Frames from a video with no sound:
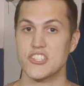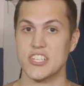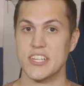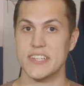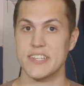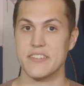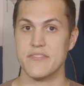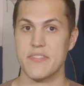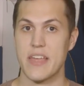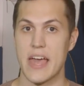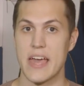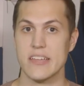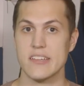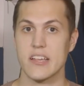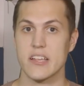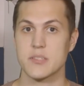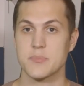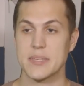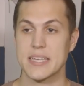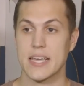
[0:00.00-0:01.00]
she did that
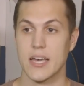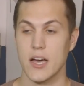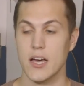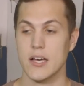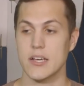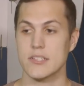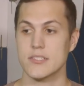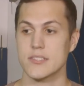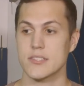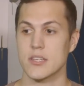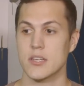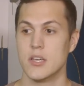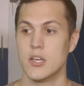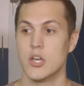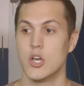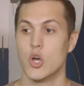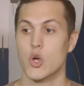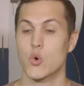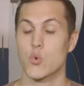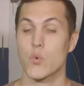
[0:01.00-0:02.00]
is because
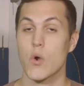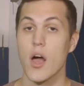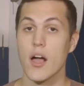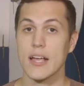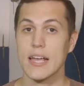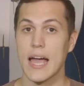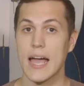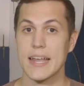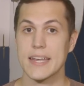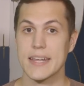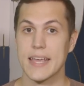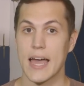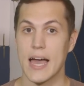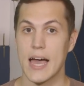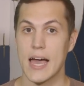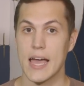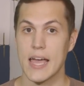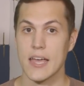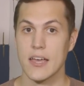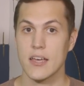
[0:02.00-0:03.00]
Rock-Eyed
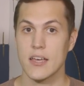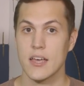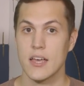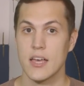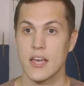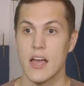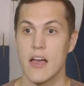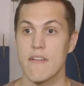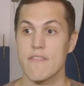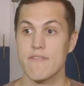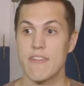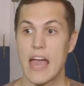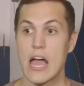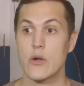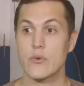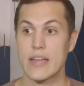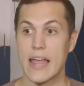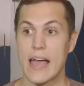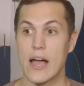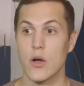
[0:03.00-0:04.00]
Guy
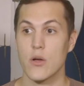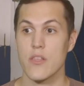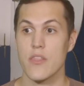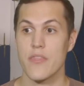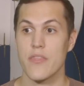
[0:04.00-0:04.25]
found out